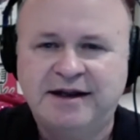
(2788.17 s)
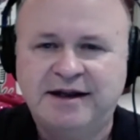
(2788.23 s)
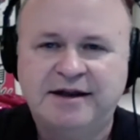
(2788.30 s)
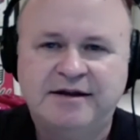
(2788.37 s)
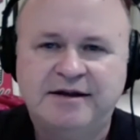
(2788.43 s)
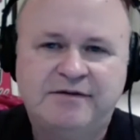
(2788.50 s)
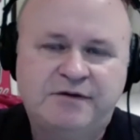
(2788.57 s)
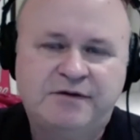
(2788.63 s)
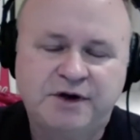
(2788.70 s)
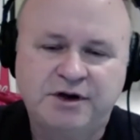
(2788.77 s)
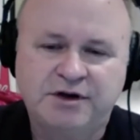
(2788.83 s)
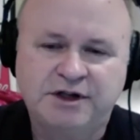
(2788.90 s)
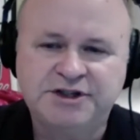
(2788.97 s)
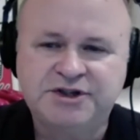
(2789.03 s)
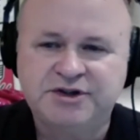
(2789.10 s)
for your
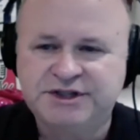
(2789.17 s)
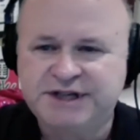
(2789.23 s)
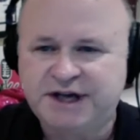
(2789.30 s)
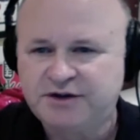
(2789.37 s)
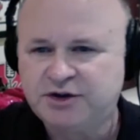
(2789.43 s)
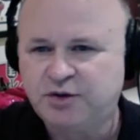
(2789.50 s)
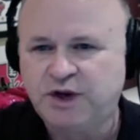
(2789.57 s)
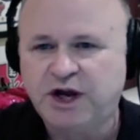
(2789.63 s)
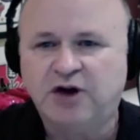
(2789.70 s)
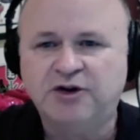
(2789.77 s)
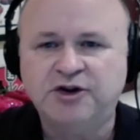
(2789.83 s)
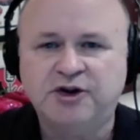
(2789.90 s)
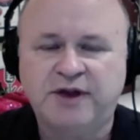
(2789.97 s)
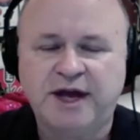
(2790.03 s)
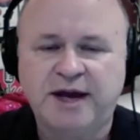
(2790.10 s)
listeners out there, we all
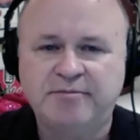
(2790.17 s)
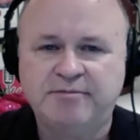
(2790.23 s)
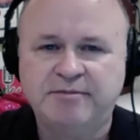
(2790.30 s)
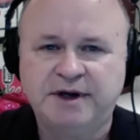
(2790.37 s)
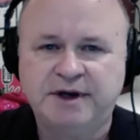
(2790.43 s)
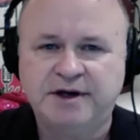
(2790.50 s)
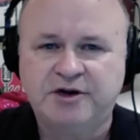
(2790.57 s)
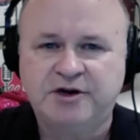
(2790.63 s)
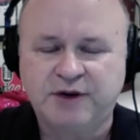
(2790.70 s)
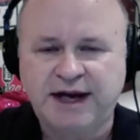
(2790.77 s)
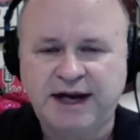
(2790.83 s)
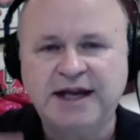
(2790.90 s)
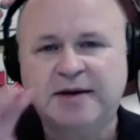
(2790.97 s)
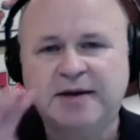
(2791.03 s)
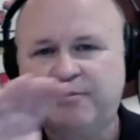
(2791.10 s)
know that
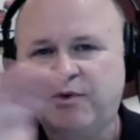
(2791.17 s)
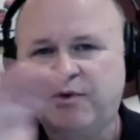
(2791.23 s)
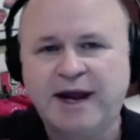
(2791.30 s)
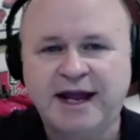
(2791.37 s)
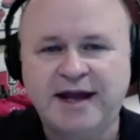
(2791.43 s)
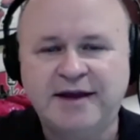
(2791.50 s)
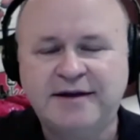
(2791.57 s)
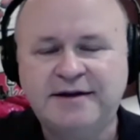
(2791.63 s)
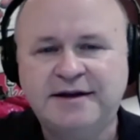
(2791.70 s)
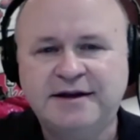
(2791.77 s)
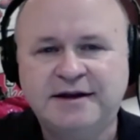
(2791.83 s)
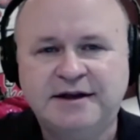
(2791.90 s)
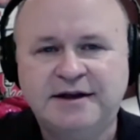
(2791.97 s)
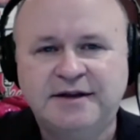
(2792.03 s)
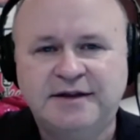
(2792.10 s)
creating a brand,
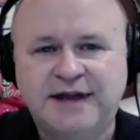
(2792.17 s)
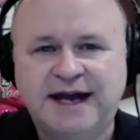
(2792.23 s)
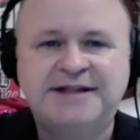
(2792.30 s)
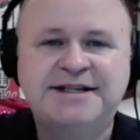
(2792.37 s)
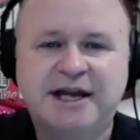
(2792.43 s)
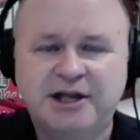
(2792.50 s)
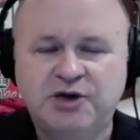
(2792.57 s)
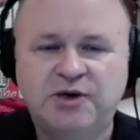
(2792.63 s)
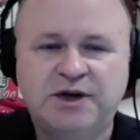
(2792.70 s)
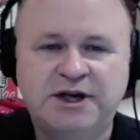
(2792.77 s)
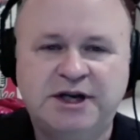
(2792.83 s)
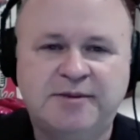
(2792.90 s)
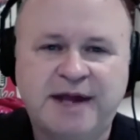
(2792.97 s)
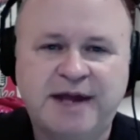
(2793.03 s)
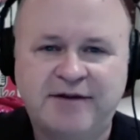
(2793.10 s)
that's how you end
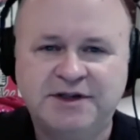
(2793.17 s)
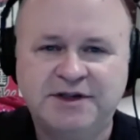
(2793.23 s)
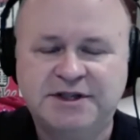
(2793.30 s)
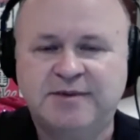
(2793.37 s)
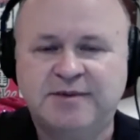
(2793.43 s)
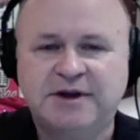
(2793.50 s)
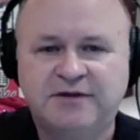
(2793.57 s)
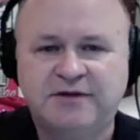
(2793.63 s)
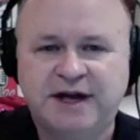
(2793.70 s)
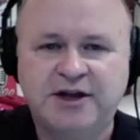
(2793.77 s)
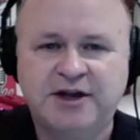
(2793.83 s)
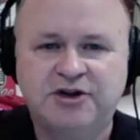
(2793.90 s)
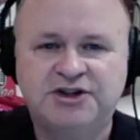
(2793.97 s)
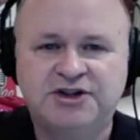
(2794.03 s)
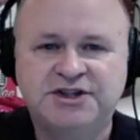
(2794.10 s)
up having something of value
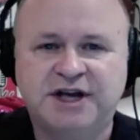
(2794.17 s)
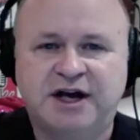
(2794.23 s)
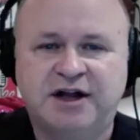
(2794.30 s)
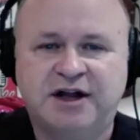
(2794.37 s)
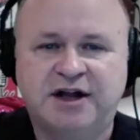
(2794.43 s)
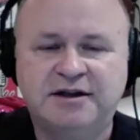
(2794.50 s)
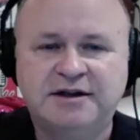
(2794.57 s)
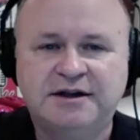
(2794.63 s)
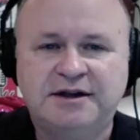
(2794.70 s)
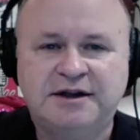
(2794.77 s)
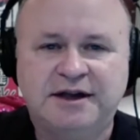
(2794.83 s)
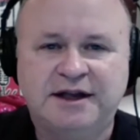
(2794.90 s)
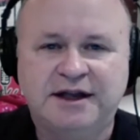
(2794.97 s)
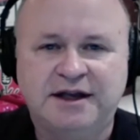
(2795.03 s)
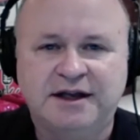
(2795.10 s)
to sell.
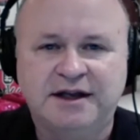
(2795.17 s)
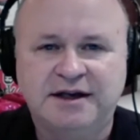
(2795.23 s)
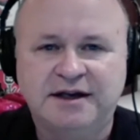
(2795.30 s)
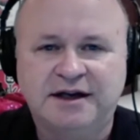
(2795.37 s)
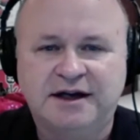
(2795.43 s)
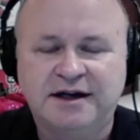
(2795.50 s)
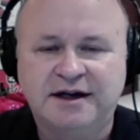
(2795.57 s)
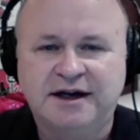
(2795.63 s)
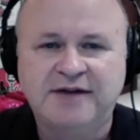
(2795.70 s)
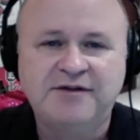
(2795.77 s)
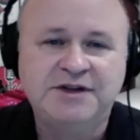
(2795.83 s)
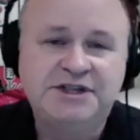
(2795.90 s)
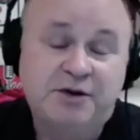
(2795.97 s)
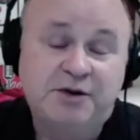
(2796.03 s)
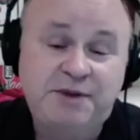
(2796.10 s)
And I even
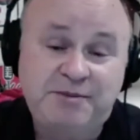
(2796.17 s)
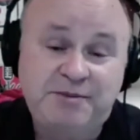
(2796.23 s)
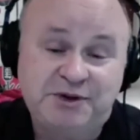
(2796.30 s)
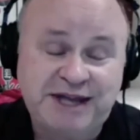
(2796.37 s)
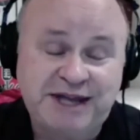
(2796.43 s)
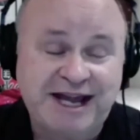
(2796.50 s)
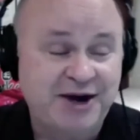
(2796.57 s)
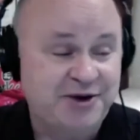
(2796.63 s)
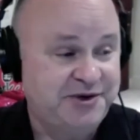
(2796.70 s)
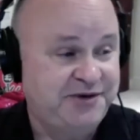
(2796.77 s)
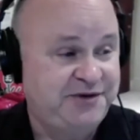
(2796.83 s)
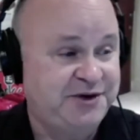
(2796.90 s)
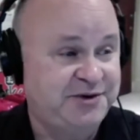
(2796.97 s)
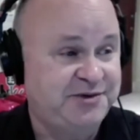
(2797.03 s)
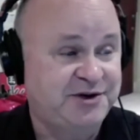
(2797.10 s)
tell people now, if
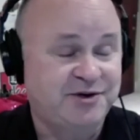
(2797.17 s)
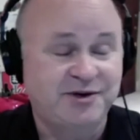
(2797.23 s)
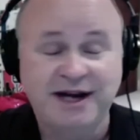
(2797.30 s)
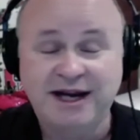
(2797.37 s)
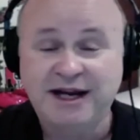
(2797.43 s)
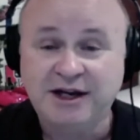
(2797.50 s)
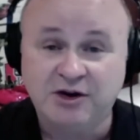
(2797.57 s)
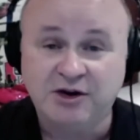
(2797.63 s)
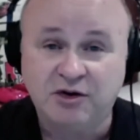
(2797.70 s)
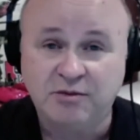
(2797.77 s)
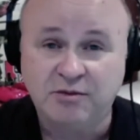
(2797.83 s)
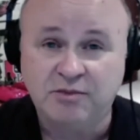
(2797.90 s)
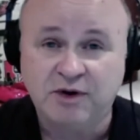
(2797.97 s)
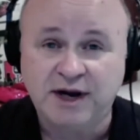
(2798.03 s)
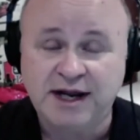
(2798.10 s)
you're creating your own
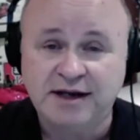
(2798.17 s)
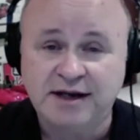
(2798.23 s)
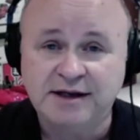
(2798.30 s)
brand,